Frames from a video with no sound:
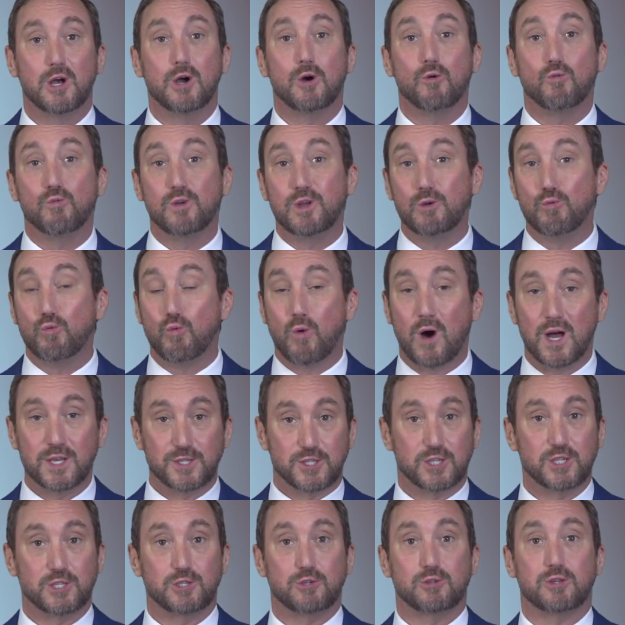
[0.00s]
We want
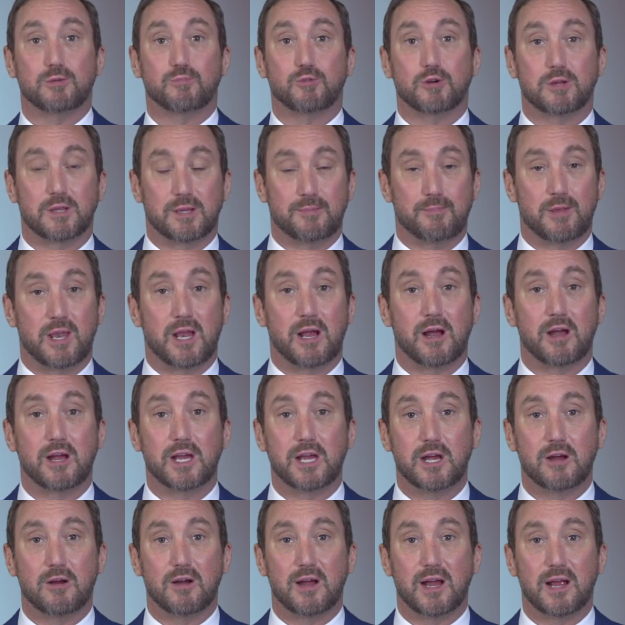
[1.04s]
to do the preliminary
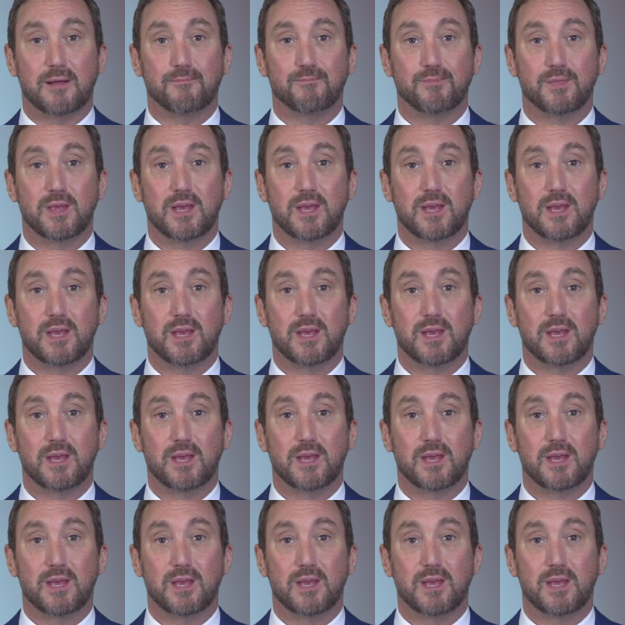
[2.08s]
hearing.